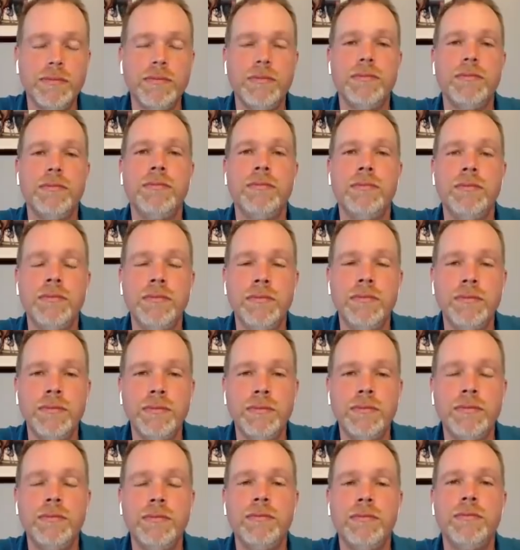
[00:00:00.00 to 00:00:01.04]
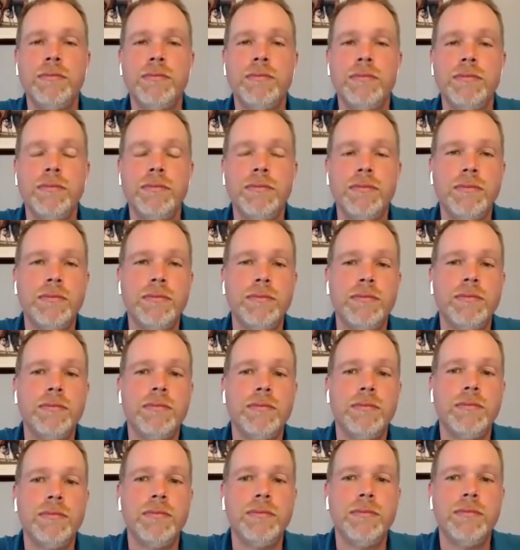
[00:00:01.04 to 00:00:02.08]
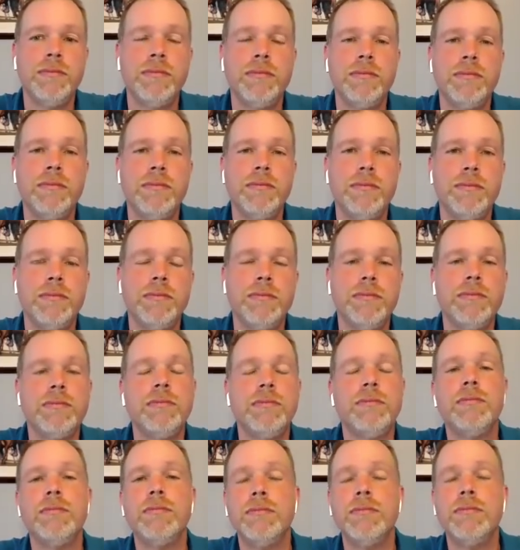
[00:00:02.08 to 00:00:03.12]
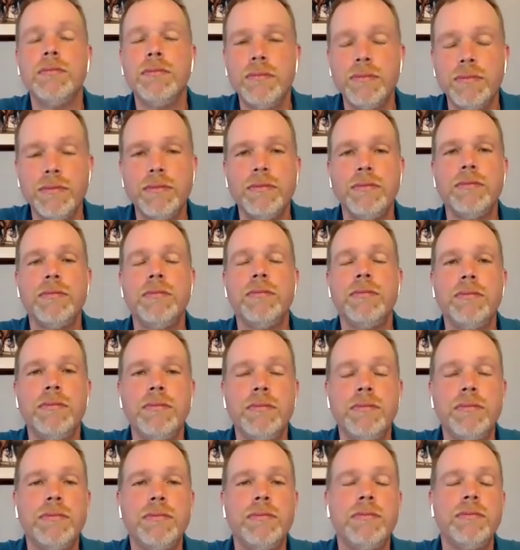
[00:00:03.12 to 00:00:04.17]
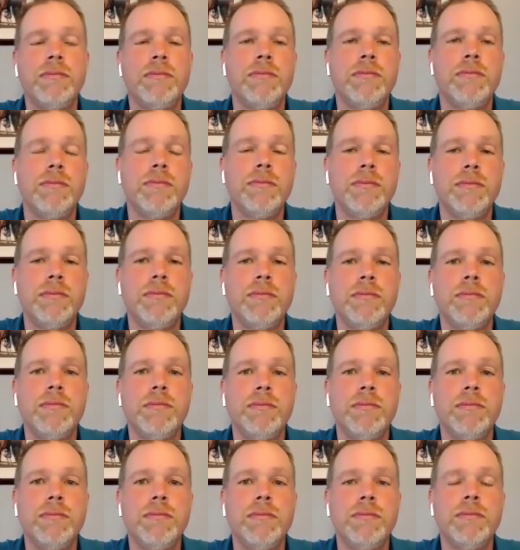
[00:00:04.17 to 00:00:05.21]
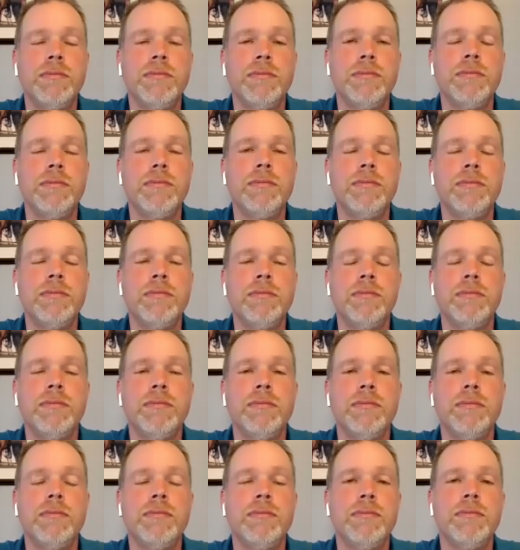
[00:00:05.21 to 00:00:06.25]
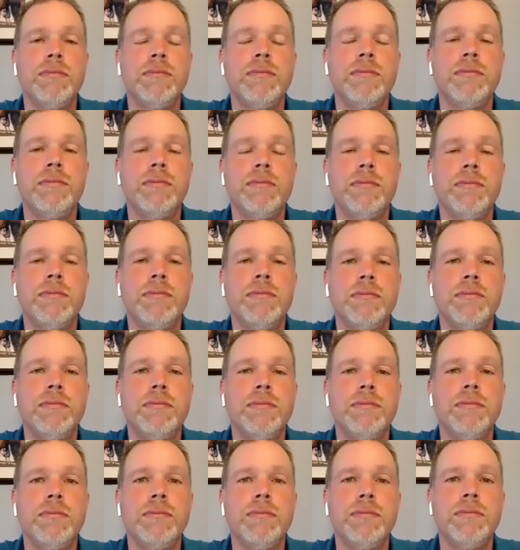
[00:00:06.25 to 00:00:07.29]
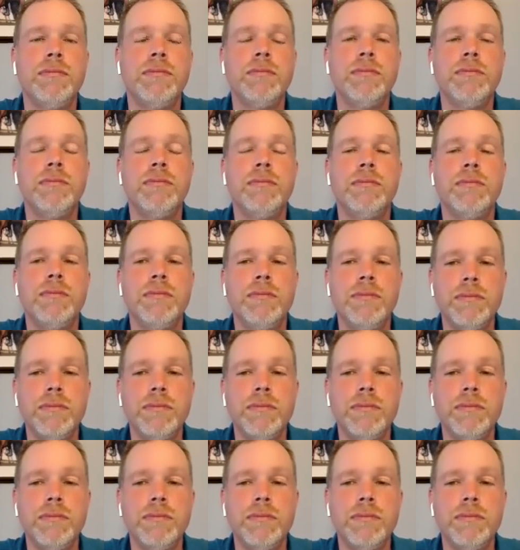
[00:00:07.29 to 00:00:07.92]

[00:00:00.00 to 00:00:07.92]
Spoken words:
No words are spoken by the person on screen.